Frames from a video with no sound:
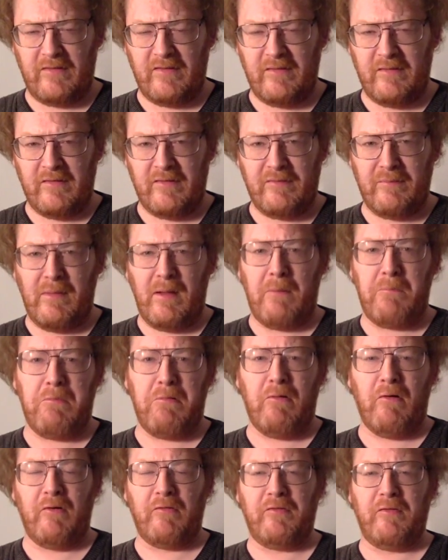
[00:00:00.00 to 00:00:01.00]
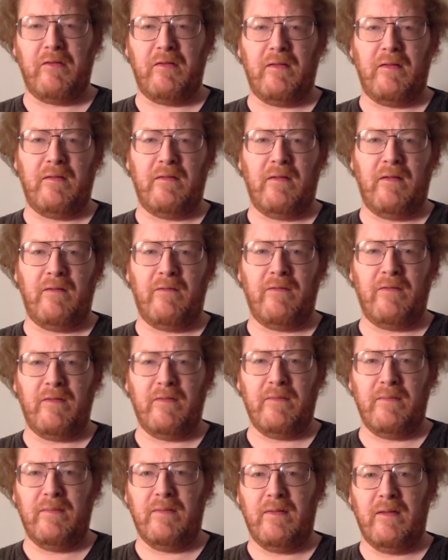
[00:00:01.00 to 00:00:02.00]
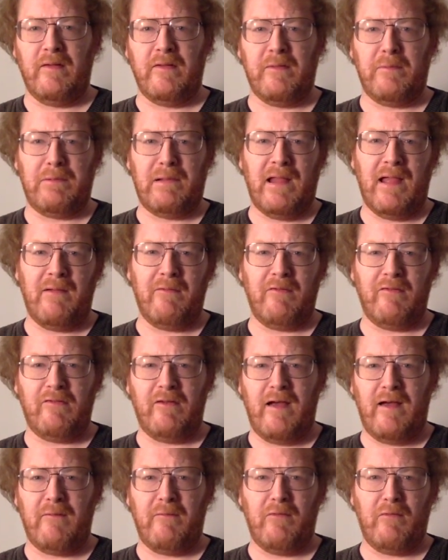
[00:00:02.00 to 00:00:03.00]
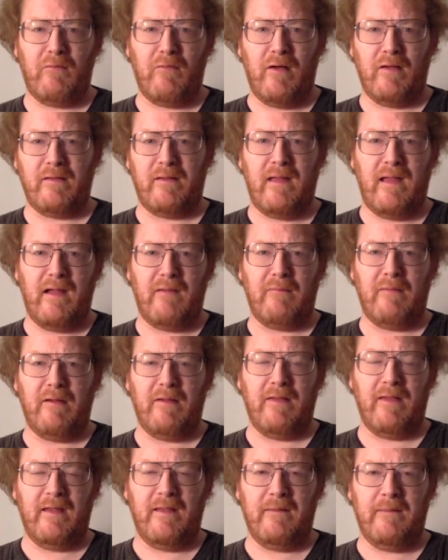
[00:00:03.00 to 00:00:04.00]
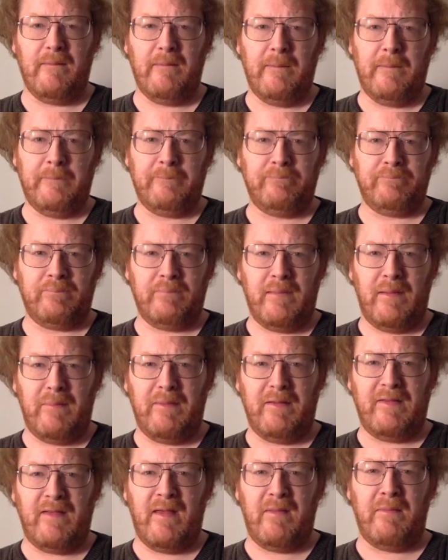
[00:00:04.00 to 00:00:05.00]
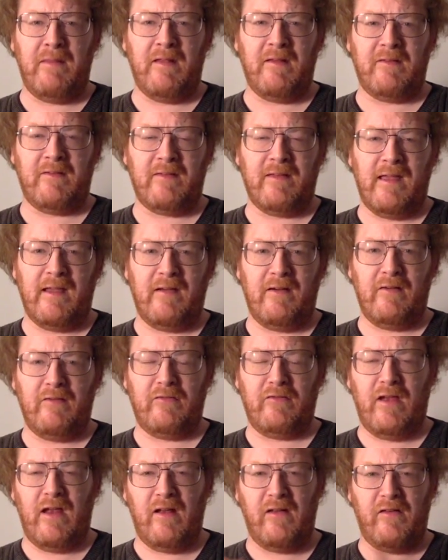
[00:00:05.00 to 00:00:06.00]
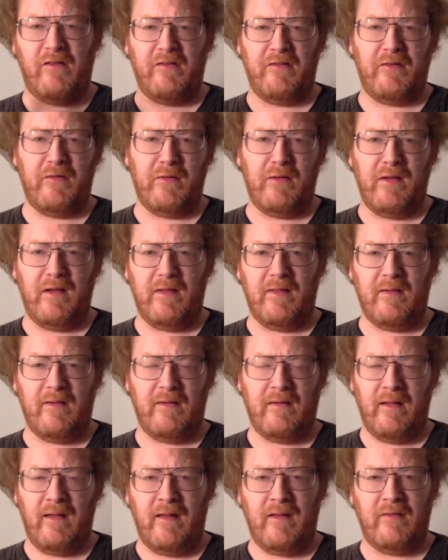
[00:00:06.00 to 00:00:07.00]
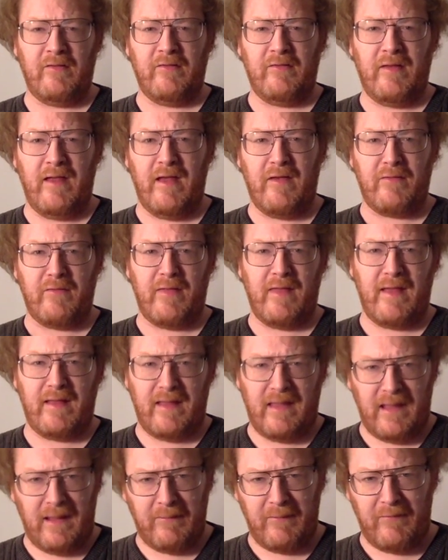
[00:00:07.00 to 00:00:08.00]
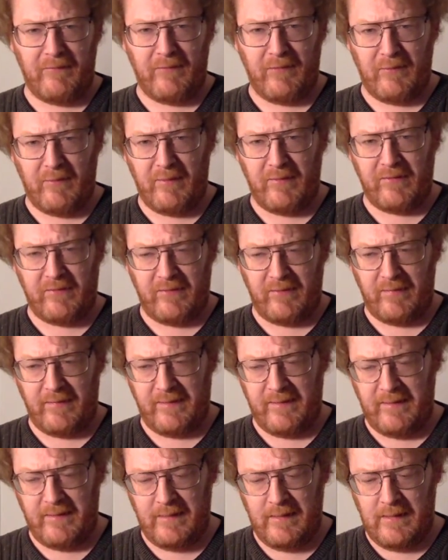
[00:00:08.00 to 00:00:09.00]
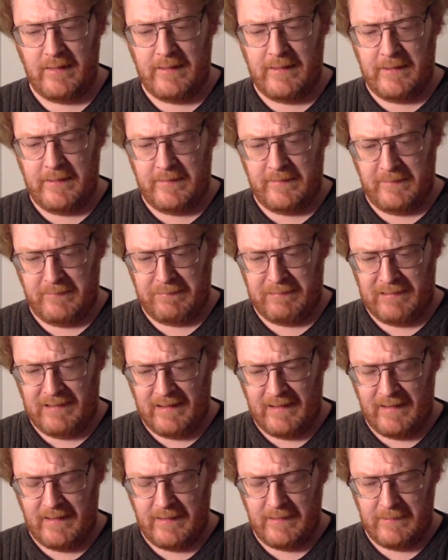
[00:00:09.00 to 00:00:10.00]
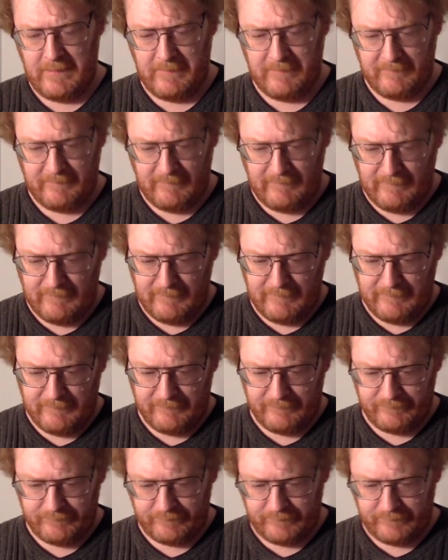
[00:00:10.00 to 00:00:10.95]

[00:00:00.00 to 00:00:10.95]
A small portion of the of the play was shot with one camera, and then maybe 10 minutes later it changes to another and it stays with that camera for the rest of the the play um,